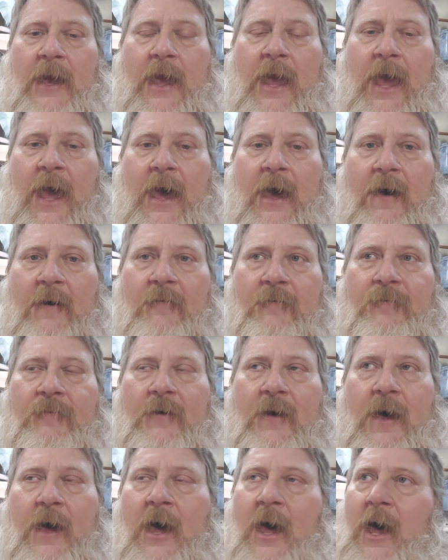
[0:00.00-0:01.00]
have
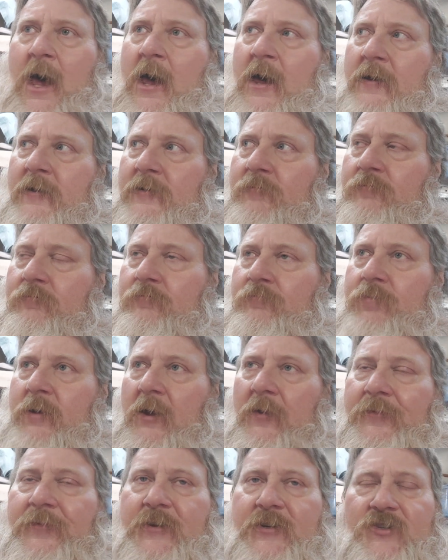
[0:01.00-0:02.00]

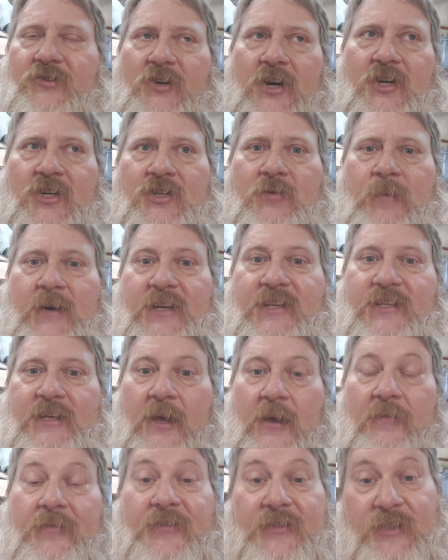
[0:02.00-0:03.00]
built the structure
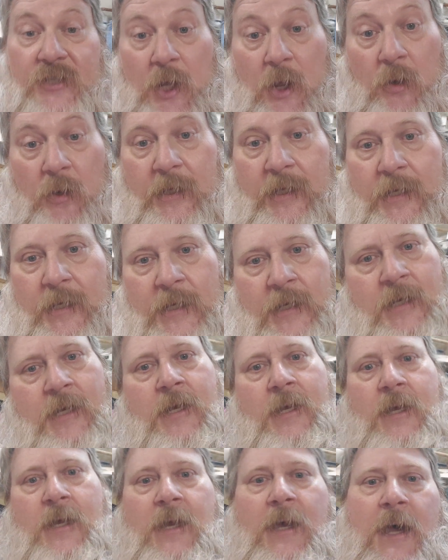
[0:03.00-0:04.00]
myself slowly.
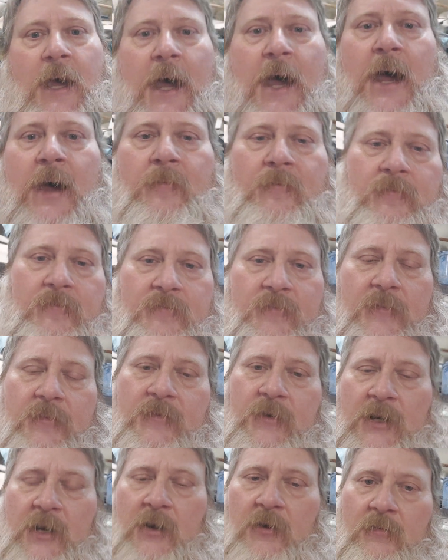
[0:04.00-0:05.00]

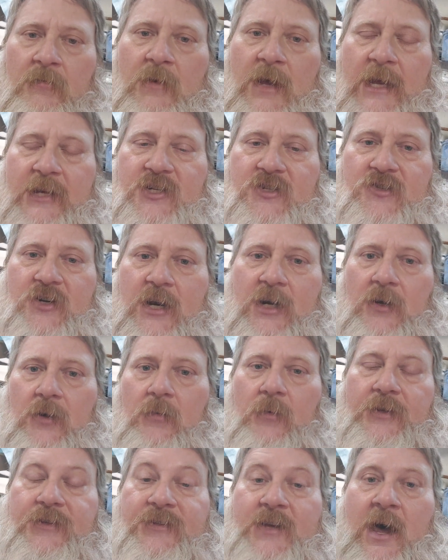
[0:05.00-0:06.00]
I
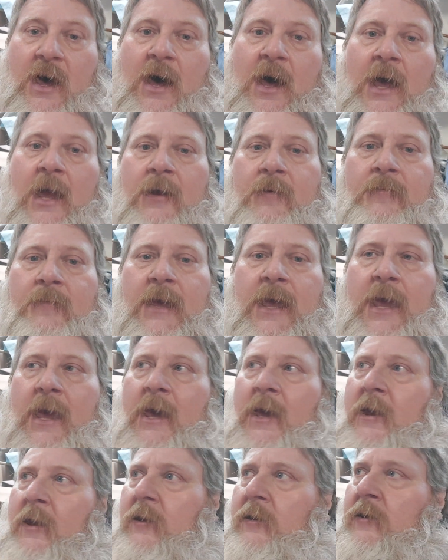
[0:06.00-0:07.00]
struggle with time
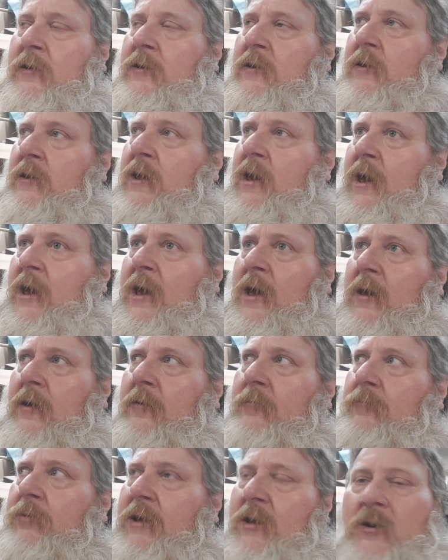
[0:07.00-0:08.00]
and
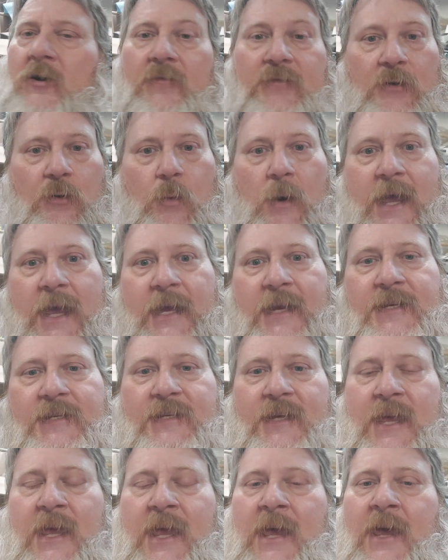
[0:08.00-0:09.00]
being
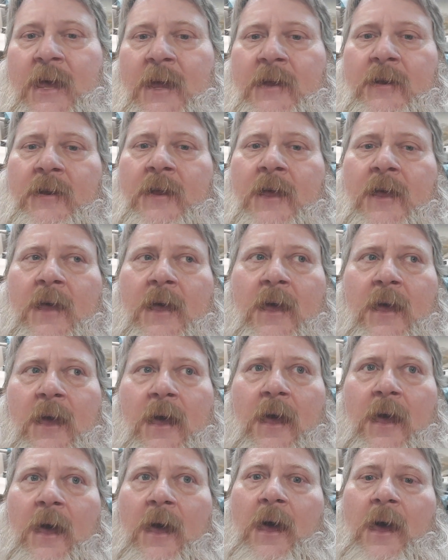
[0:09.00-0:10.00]
overweight and
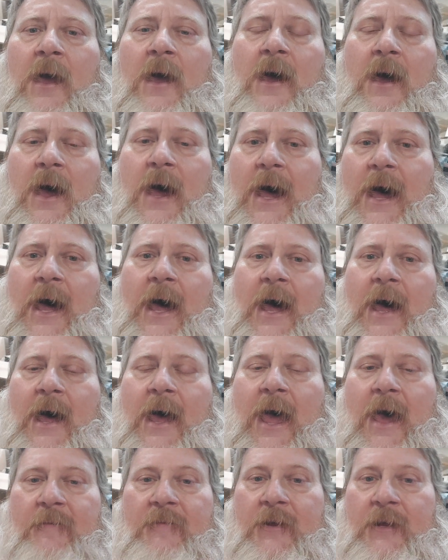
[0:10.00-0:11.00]

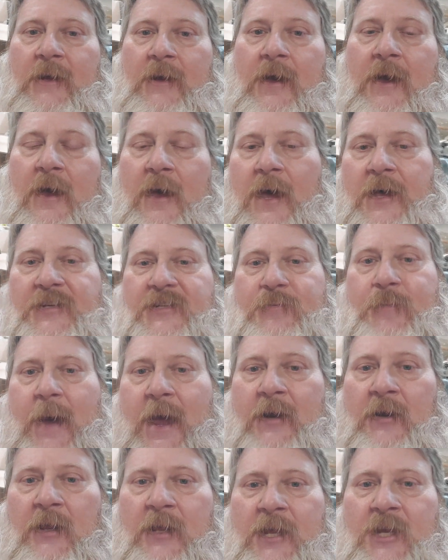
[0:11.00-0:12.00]
having a
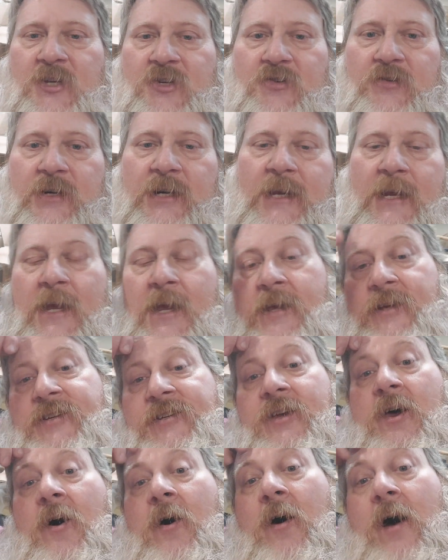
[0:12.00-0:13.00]
spinal injury,
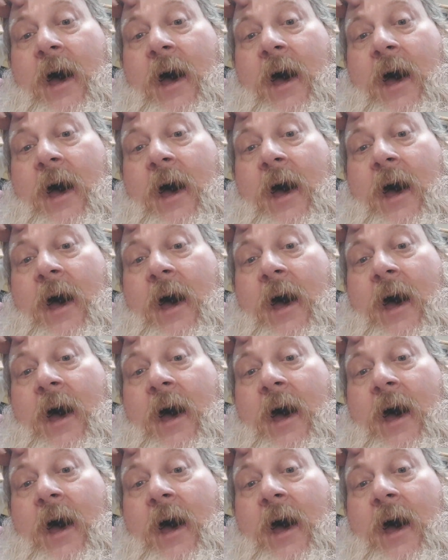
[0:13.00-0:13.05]
so